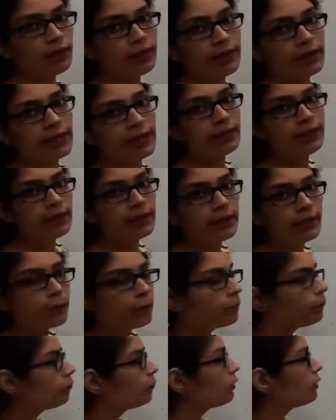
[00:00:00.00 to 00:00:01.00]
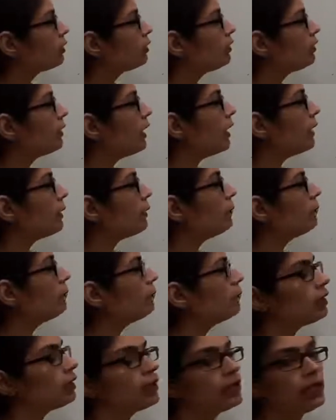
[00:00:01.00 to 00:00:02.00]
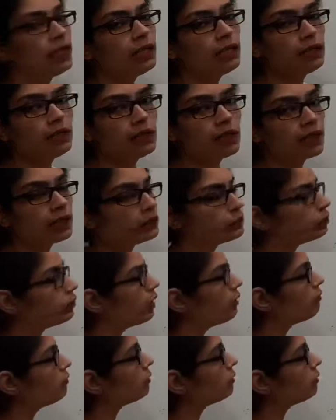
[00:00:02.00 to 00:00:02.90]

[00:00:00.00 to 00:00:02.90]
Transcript: take time in years. So I will